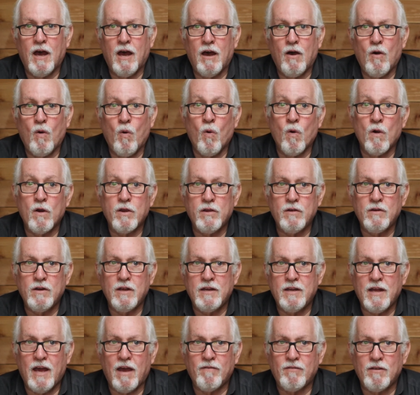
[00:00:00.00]
or you
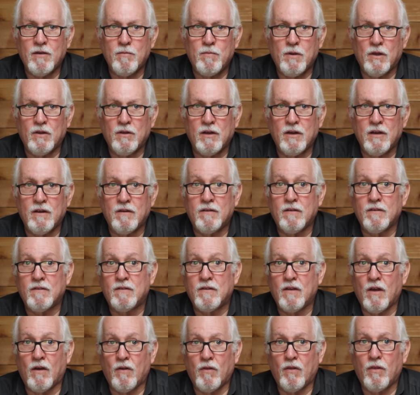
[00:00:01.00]
need to have the ability to
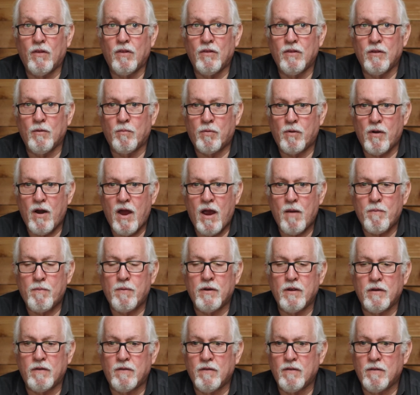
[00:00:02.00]
sell the
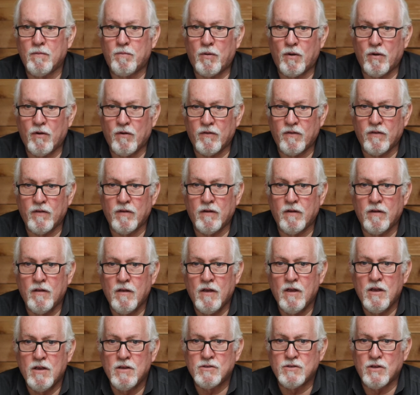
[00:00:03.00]
property to the person
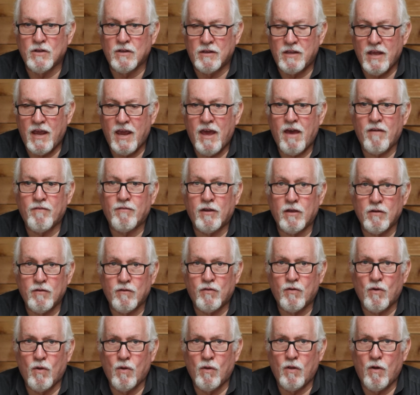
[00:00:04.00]
so that they have
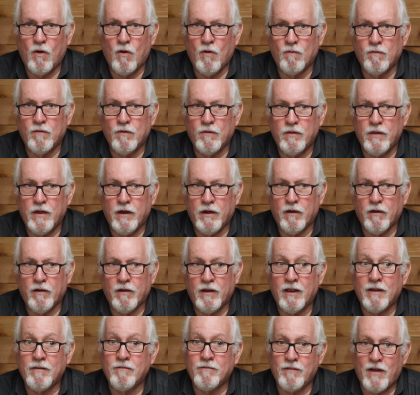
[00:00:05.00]
control over their
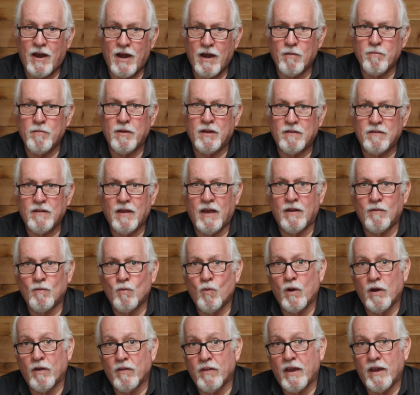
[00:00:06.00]
environment and
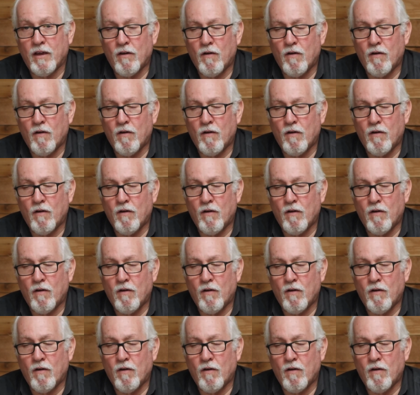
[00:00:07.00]
where they